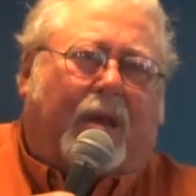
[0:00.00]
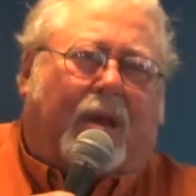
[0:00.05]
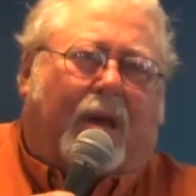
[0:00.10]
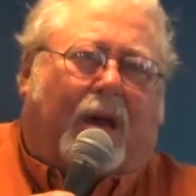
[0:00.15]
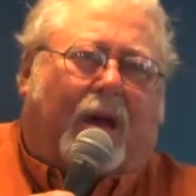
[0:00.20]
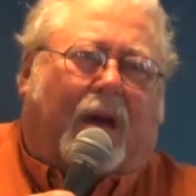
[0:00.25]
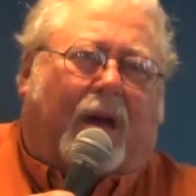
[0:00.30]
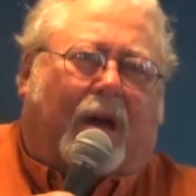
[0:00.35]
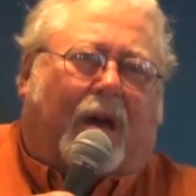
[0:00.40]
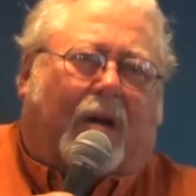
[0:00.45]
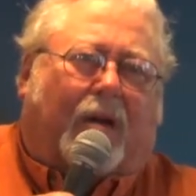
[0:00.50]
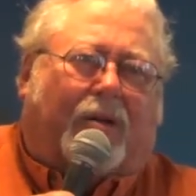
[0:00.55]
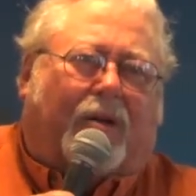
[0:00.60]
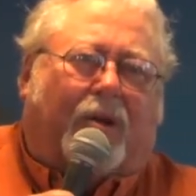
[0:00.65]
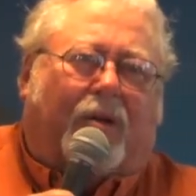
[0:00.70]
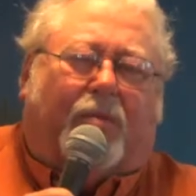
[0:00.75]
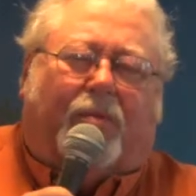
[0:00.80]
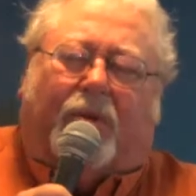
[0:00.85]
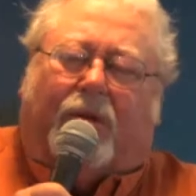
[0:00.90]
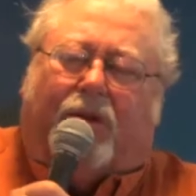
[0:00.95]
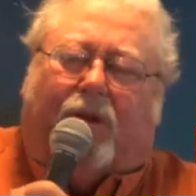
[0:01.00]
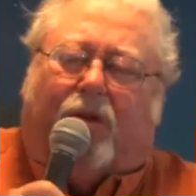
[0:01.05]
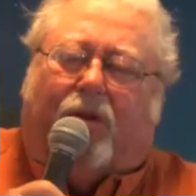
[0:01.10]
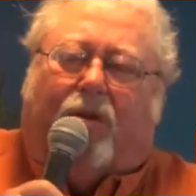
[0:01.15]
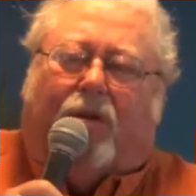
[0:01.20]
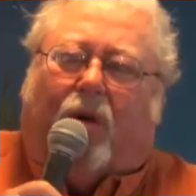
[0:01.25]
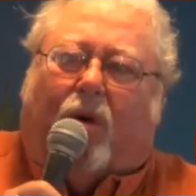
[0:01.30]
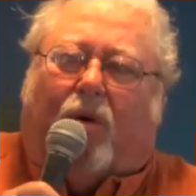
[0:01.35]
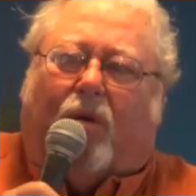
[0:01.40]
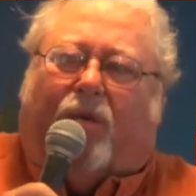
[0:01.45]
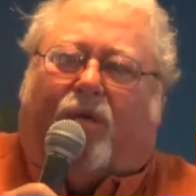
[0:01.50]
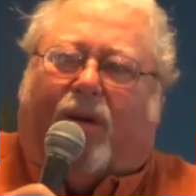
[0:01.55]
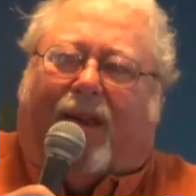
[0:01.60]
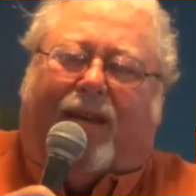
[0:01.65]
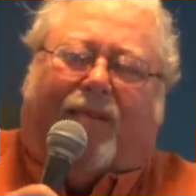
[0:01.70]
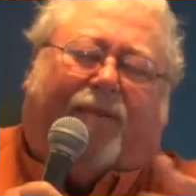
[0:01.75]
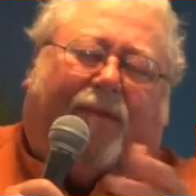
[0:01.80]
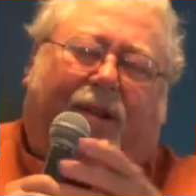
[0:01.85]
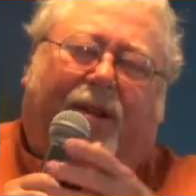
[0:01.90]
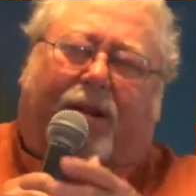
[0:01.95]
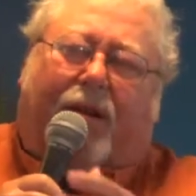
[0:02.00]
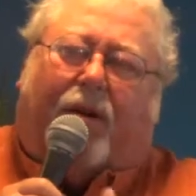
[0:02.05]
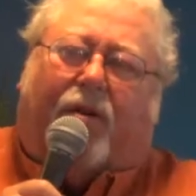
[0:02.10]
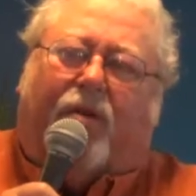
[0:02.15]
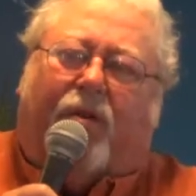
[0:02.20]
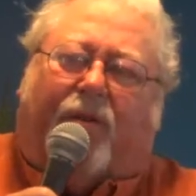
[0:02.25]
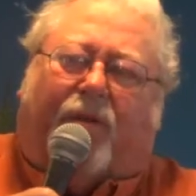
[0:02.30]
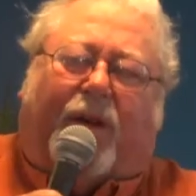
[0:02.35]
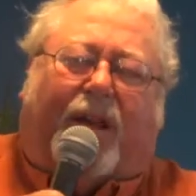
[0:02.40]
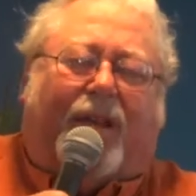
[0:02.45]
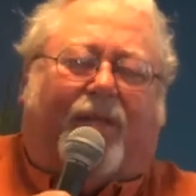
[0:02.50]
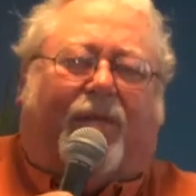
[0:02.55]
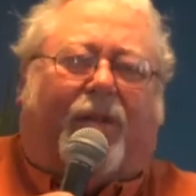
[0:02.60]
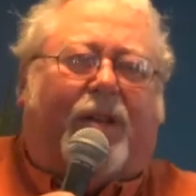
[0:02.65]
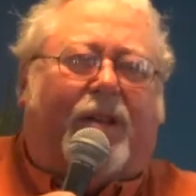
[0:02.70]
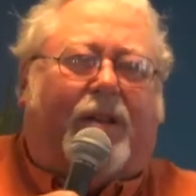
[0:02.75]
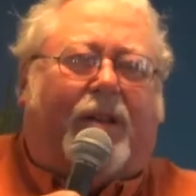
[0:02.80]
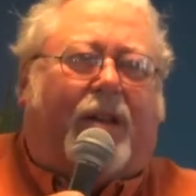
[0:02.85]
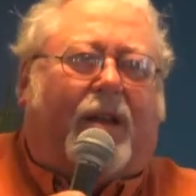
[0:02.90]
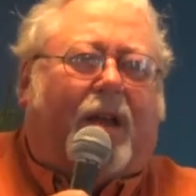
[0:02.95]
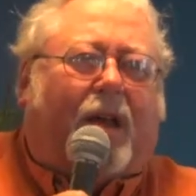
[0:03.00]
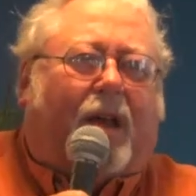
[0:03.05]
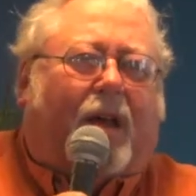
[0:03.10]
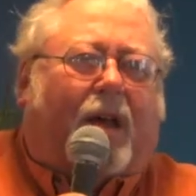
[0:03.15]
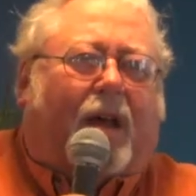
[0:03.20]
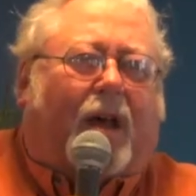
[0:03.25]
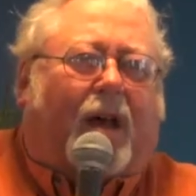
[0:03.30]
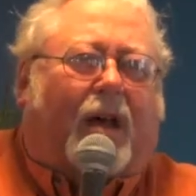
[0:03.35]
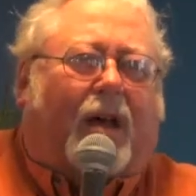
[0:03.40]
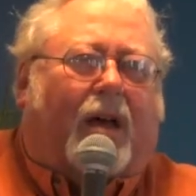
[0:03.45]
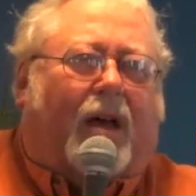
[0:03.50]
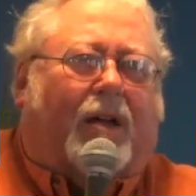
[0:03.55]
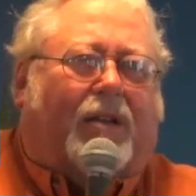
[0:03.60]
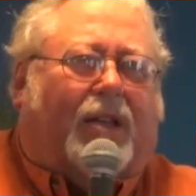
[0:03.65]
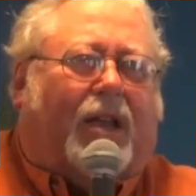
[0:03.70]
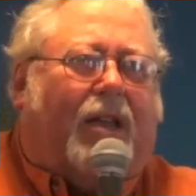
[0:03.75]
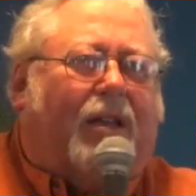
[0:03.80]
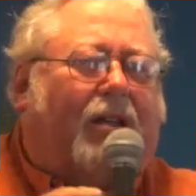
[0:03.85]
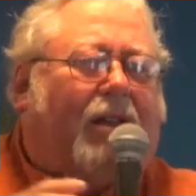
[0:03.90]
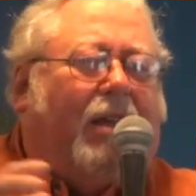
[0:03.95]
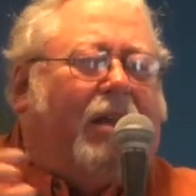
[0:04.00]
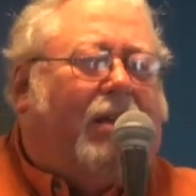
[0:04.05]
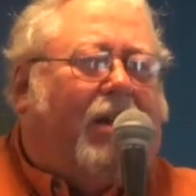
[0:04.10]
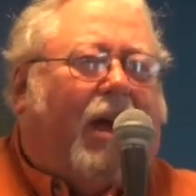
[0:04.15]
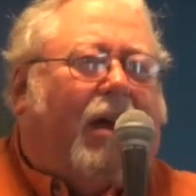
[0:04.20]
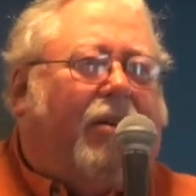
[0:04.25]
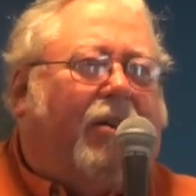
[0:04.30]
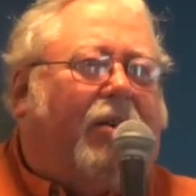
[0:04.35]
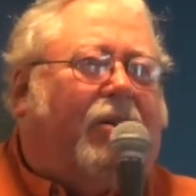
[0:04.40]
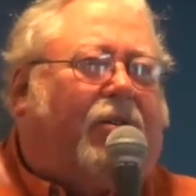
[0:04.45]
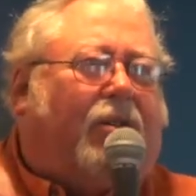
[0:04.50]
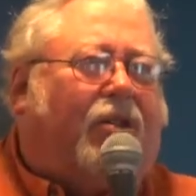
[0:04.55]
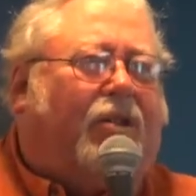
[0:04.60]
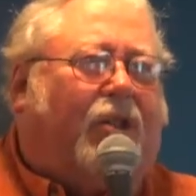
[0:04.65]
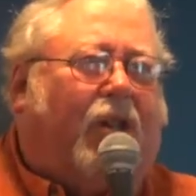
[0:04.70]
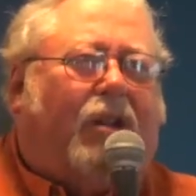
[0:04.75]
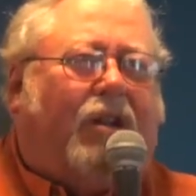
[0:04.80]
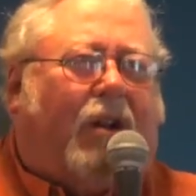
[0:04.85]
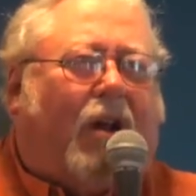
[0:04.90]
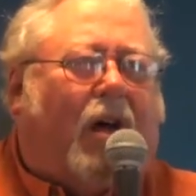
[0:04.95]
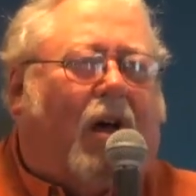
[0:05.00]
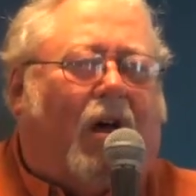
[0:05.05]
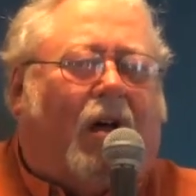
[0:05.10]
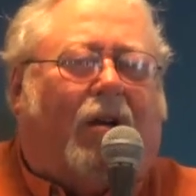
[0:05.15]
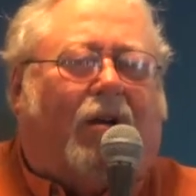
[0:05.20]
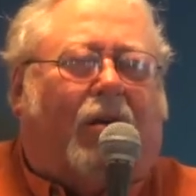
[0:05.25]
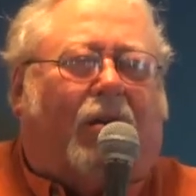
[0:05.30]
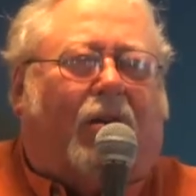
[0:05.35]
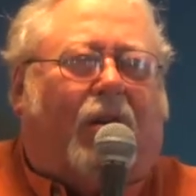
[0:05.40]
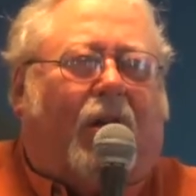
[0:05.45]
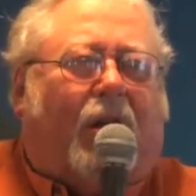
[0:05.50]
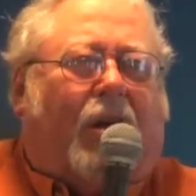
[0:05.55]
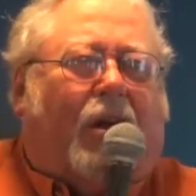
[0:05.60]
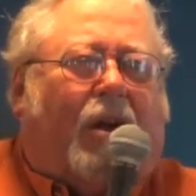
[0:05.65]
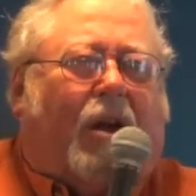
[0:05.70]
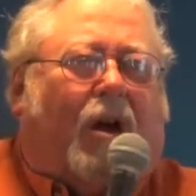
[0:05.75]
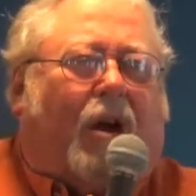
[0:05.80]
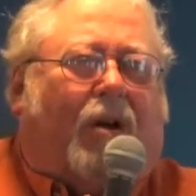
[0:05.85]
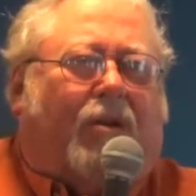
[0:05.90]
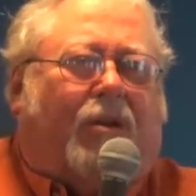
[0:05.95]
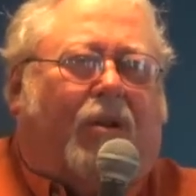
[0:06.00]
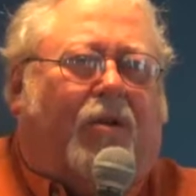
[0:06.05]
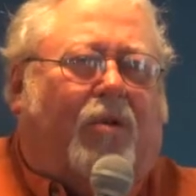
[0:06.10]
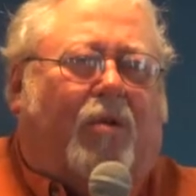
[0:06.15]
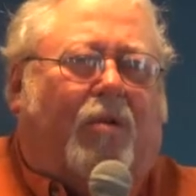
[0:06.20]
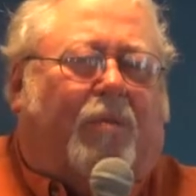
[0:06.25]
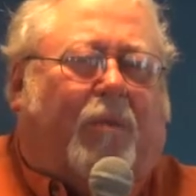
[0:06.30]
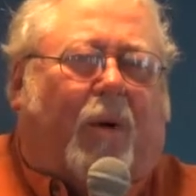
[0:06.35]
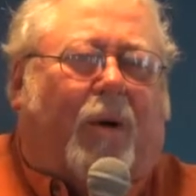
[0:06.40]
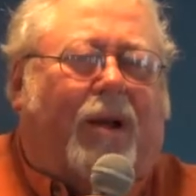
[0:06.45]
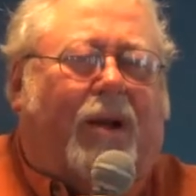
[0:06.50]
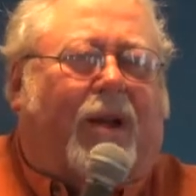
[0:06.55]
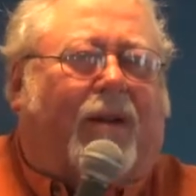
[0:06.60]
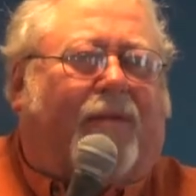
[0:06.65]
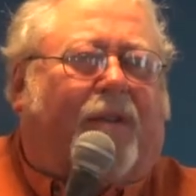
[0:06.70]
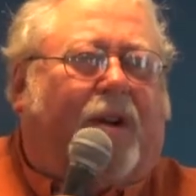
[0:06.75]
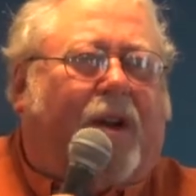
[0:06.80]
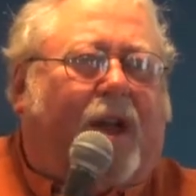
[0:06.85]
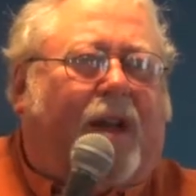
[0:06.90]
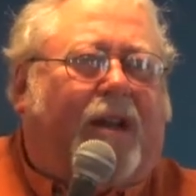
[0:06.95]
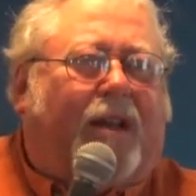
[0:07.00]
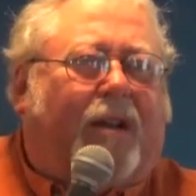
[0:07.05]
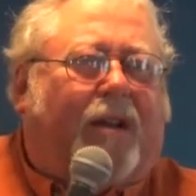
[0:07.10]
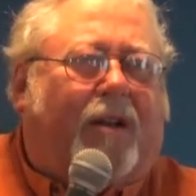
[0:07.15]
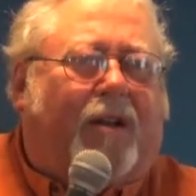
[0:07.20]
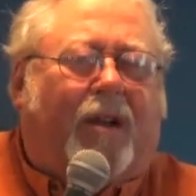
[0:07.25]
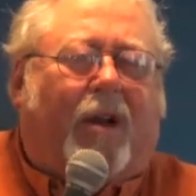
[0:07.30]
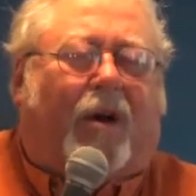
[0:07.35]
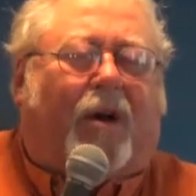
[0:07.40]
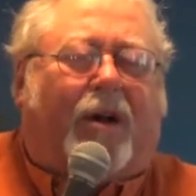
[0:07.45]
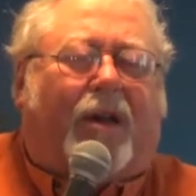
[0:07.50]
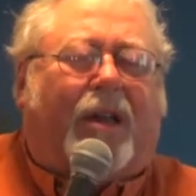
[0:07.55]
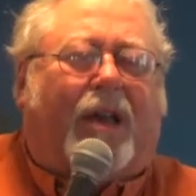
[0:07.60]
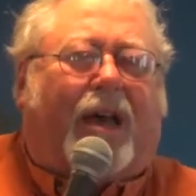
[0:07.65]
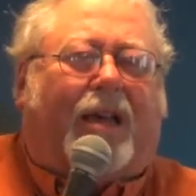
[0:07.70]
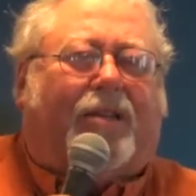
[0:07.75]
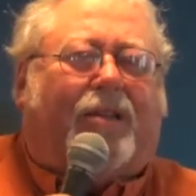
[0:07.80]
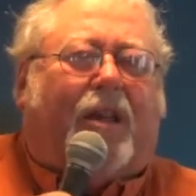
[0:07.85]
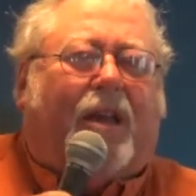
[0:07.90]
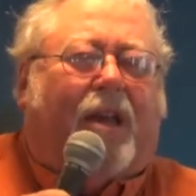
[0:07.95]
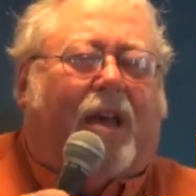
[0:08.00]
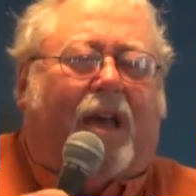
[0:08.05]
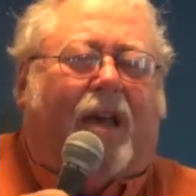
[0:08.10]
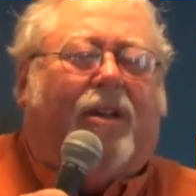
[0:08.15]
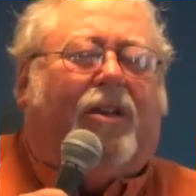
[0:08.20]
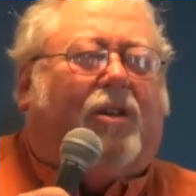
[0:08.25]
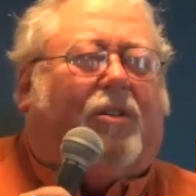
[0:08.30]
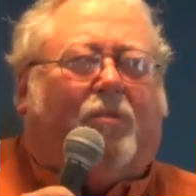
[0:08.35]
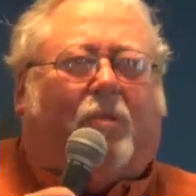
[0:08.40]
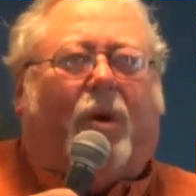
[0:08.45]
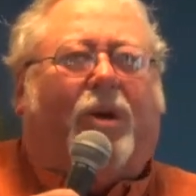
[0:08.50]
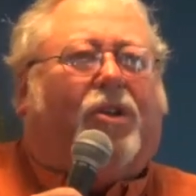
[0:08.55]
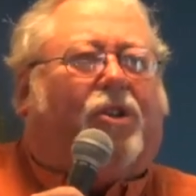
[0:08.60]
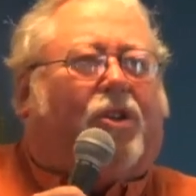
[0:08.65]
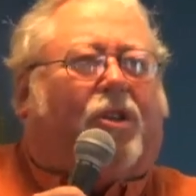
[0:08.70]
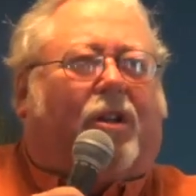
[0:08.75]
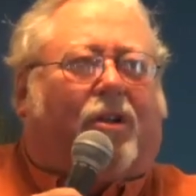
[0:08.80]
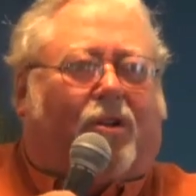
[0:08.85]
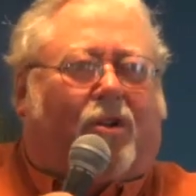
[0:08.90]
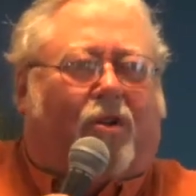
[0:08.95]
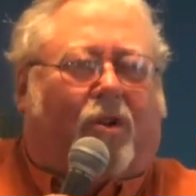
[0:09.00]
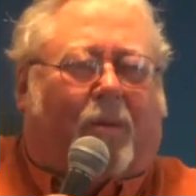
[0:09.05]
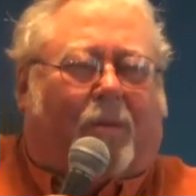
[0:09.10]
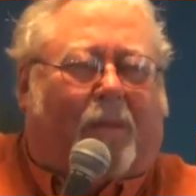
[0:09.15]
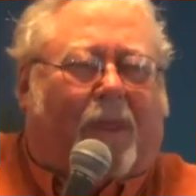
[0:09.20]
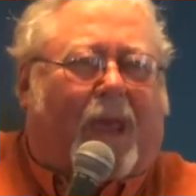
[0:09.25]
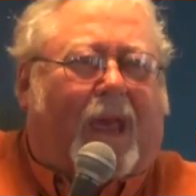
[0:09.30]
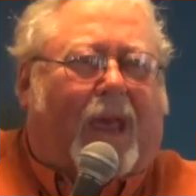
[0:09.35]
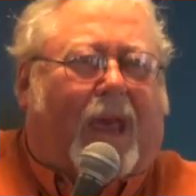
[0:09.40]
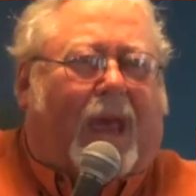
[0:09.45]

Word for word: Uh, do, you, do you go faithfully? Are you faithfully uh, attending down here at the synagogue or, uh, do you pray every day? No, he asked. He just preached it to him.